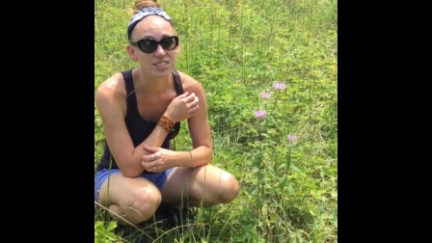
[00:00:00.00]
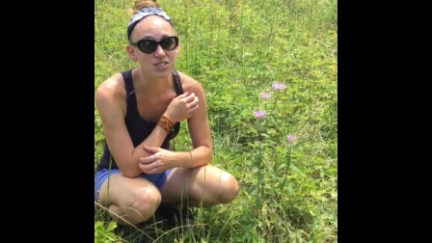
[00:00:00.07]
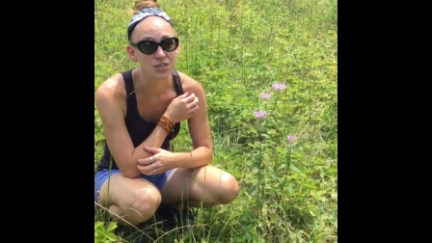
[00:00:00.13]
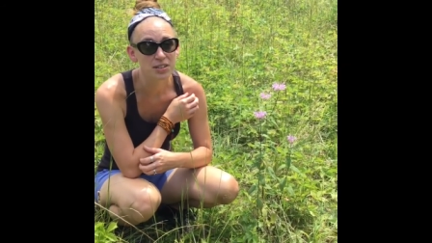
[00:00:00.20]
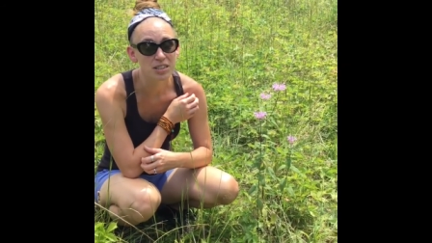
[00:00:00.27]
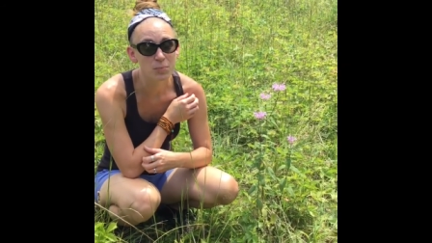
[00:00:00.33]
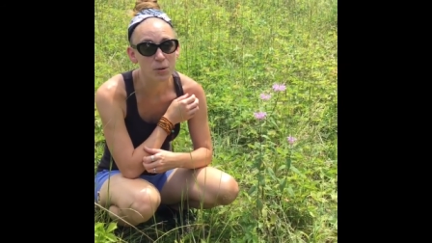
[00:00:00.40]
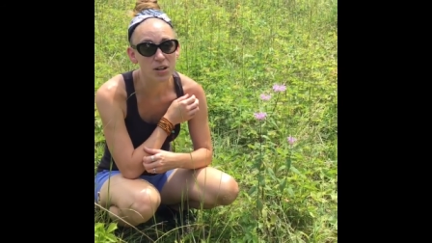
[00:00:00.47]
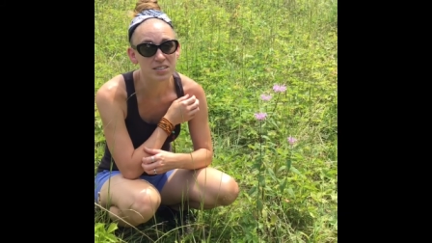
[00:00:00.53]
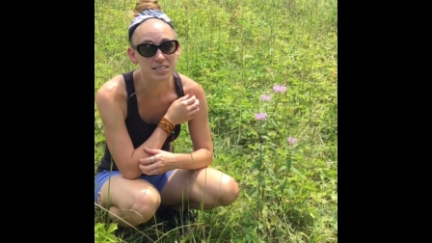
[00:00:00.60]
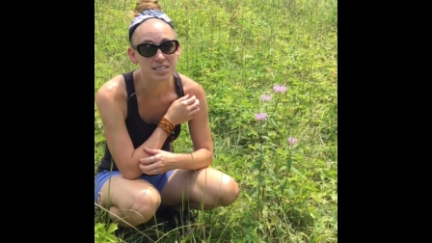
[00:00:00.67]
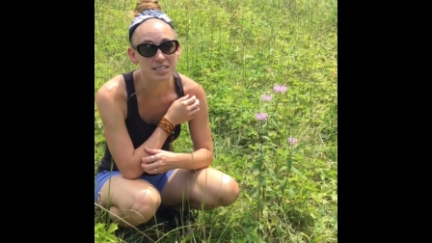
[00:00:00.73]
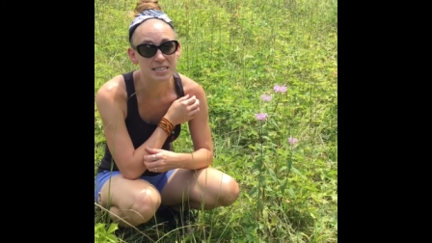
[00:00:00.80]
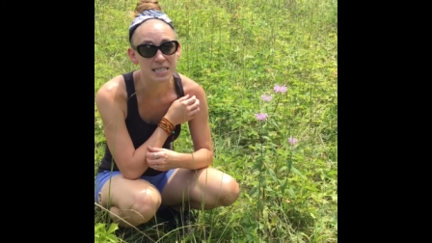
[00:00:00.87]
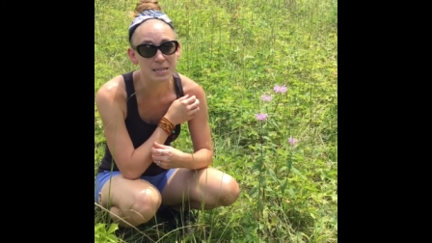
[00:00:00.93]
During the
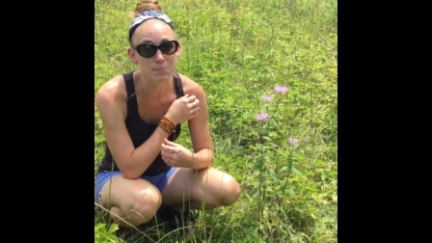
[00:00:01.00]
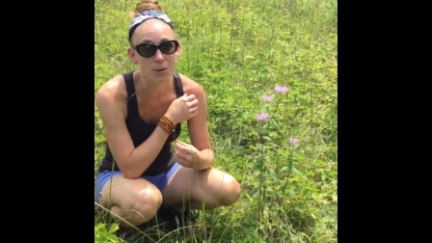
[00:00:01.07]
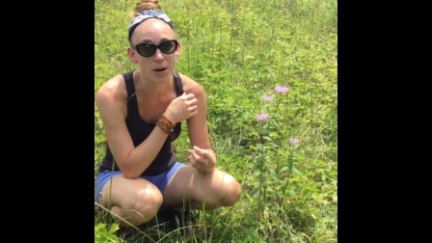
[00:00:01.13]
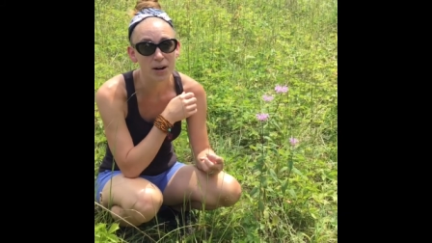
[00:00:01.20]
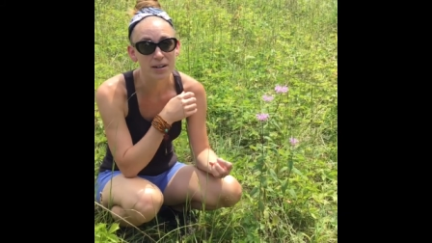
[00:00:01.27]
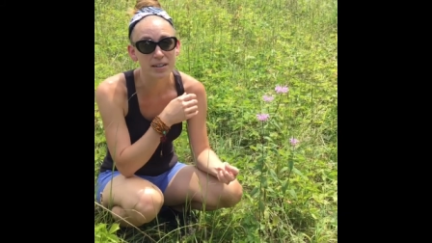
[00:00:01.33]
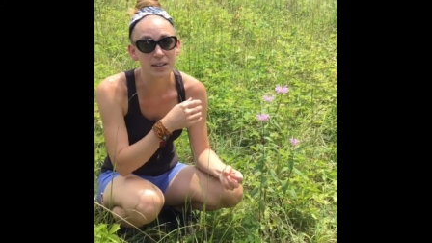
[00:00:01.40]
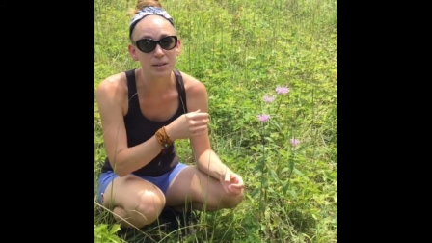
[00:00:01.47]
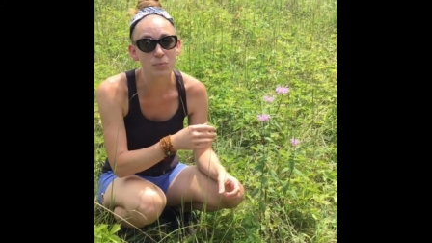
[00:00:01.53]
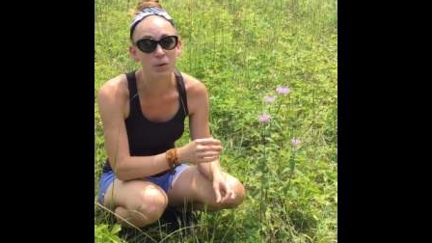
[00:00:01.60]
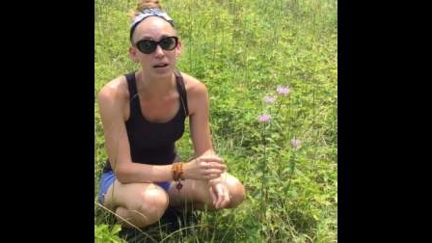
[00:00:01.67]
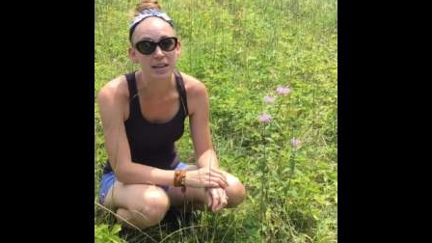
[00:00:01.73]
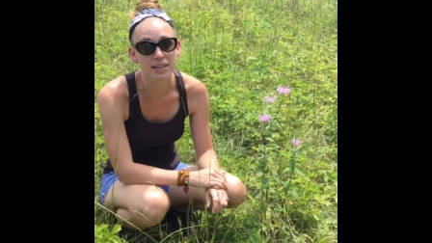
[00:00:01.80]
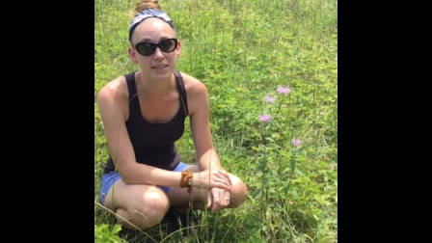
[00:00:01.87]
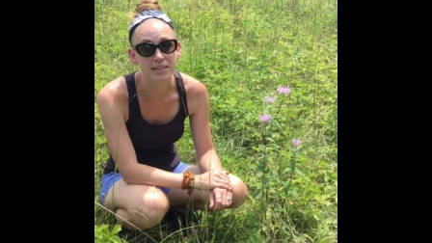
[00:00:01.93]
Boston Tea Party,
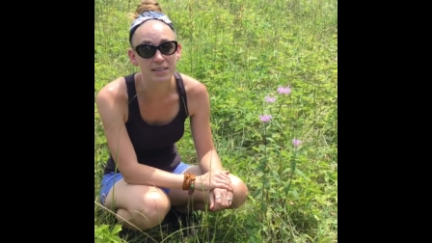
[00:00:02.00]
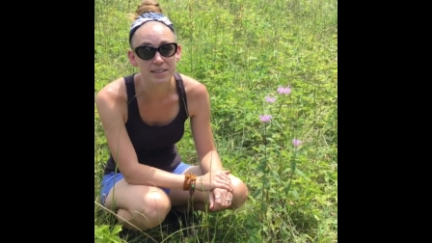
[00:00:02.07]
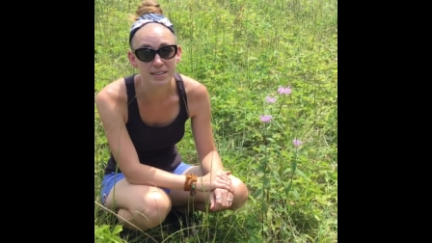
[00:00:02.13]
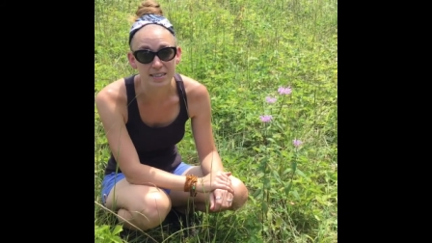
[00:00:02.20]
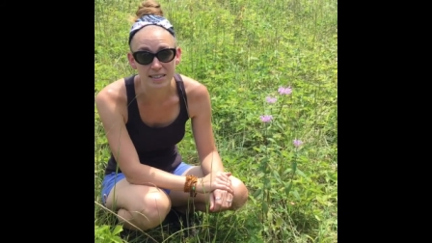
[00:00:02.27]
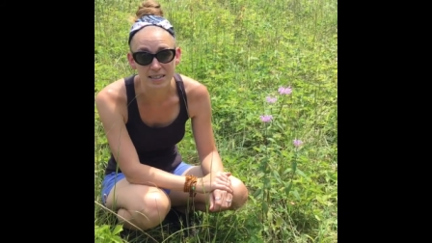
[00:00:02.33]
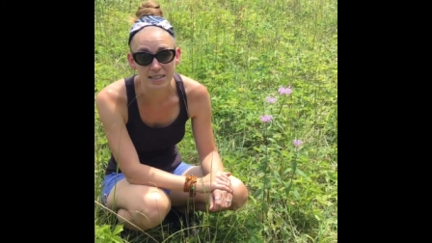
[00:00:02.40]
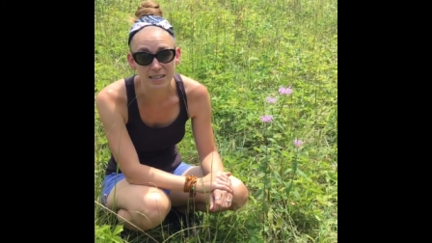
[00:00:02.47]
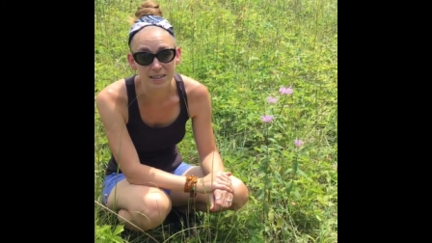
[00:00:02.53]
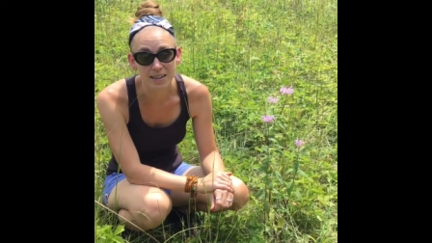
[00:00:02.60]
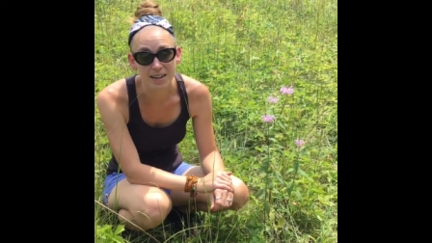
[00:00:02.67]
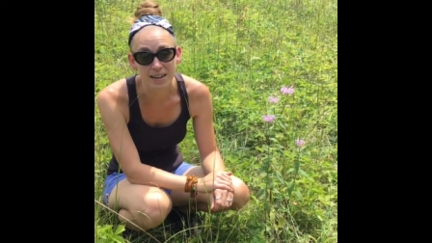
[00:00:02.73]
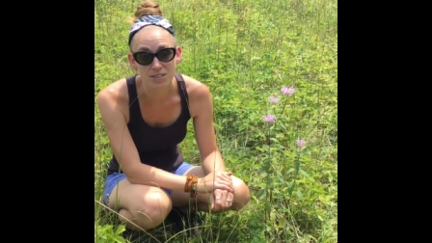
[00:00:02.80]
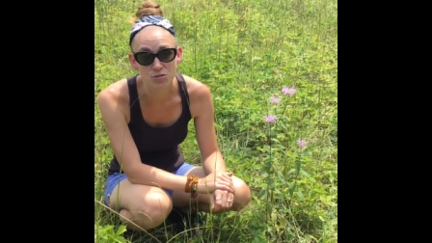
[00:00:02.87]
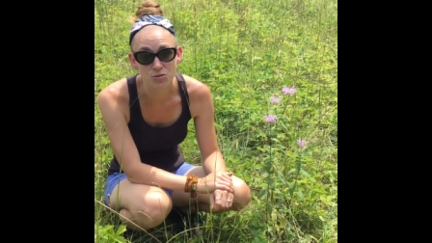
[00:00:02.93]
when the
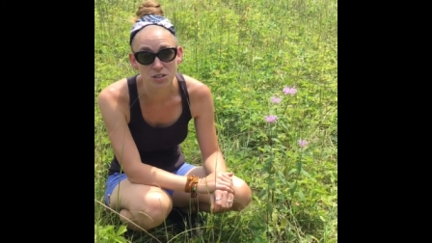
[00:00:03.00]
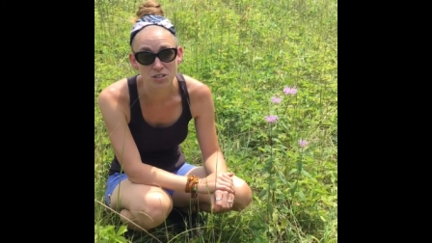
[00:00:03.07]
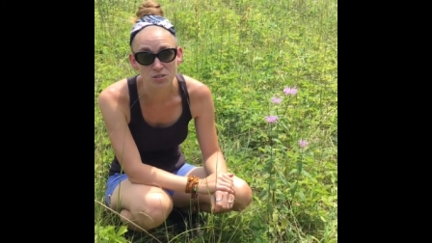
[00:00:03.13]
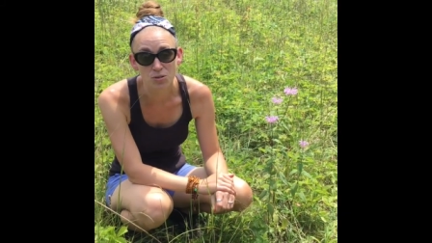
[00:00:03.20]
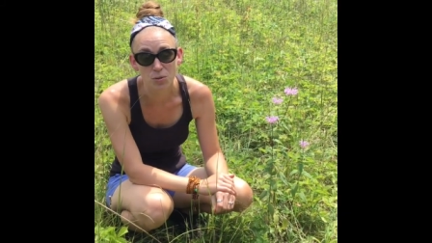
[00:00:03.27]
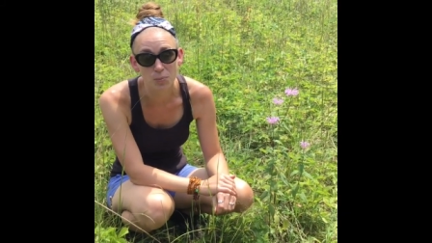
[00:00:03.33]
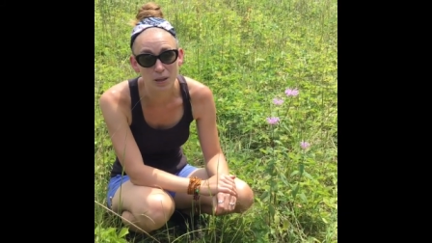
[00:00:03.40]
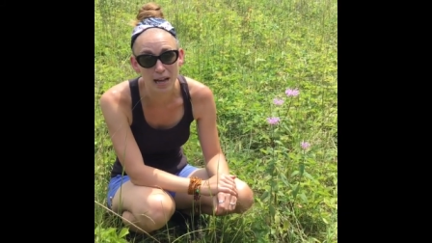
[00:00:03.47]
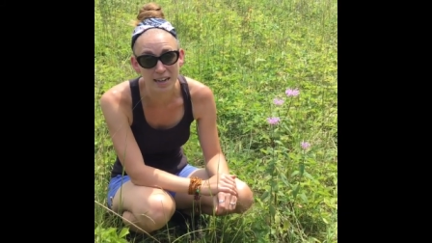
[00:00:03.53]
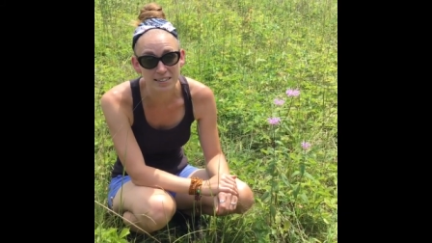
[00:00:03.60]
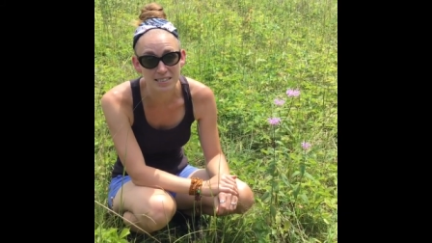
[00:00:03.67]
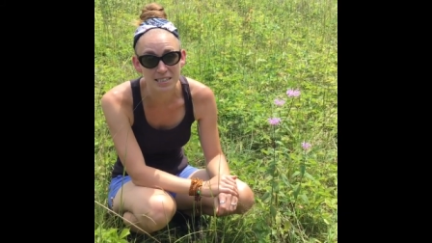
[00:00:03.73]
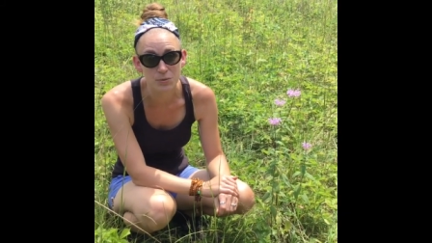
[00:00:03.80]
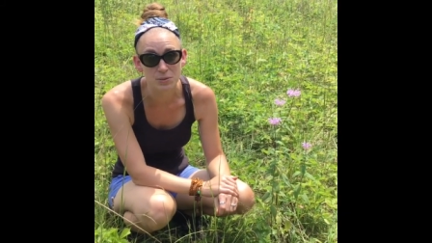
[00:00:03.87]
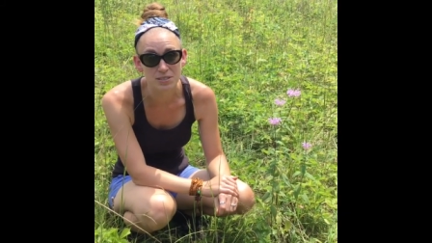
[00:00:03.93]
traditional black
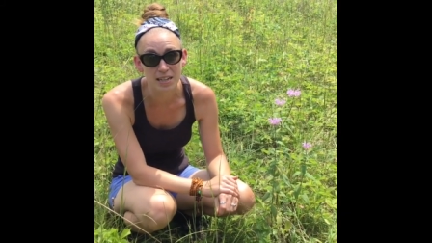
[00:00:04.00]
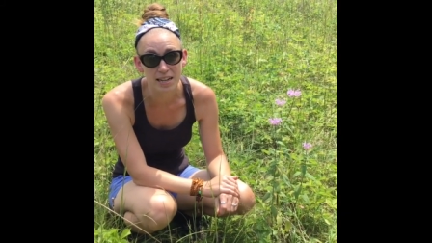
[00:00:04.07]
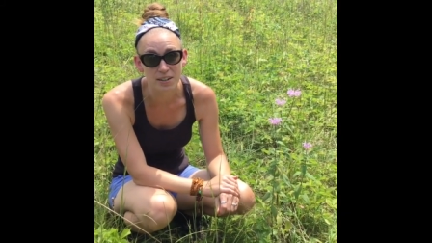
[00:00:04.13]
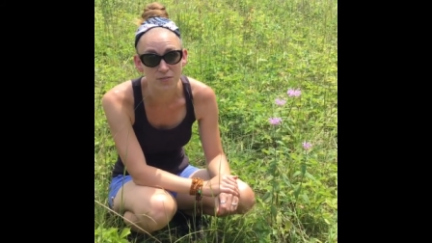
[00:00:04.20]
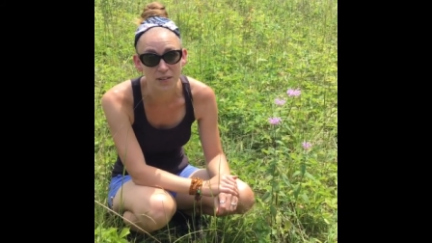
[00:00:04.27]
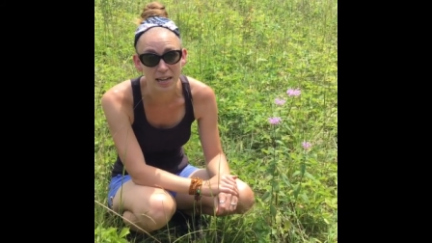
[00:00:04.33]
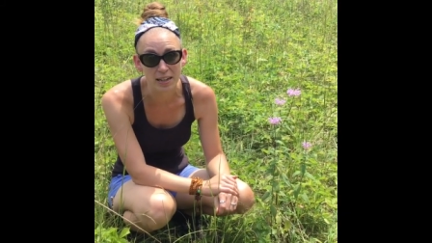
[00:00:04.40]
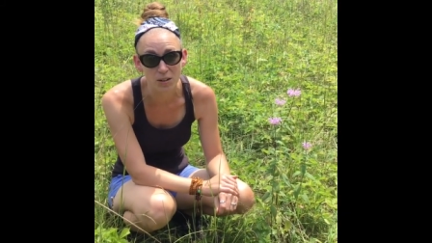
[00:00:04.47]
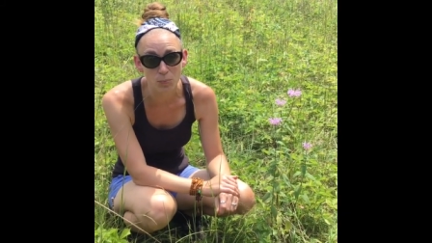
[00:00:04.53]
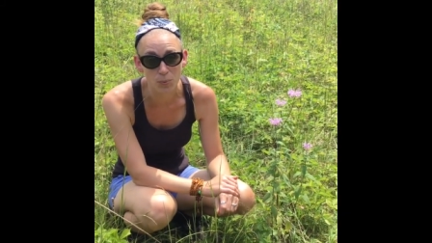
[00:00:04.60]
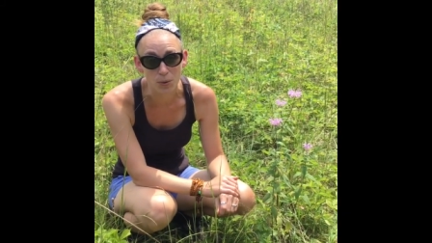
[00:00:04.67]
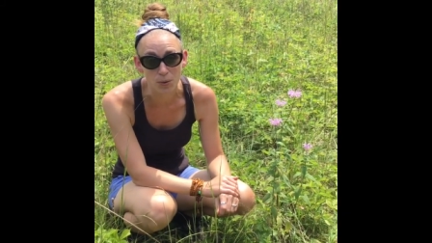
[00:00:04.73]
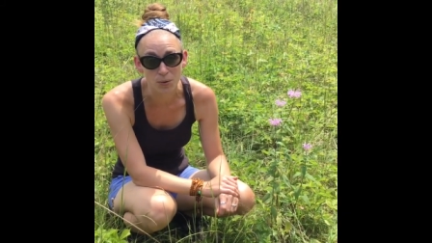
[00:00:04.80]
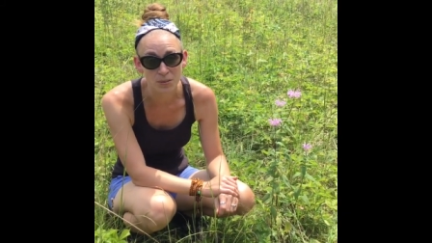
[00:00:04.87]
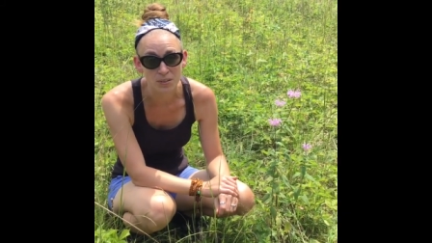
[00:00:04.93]
tea was not
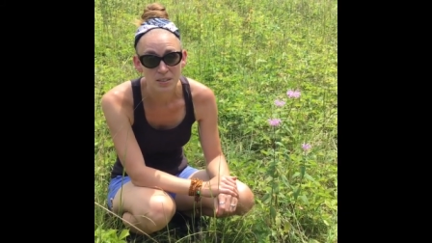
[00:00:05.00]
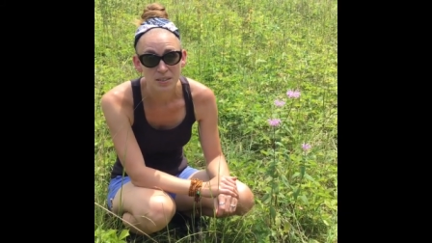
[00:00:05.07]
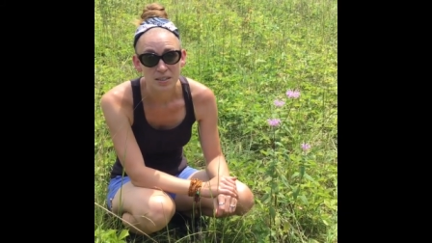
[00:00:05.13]
available,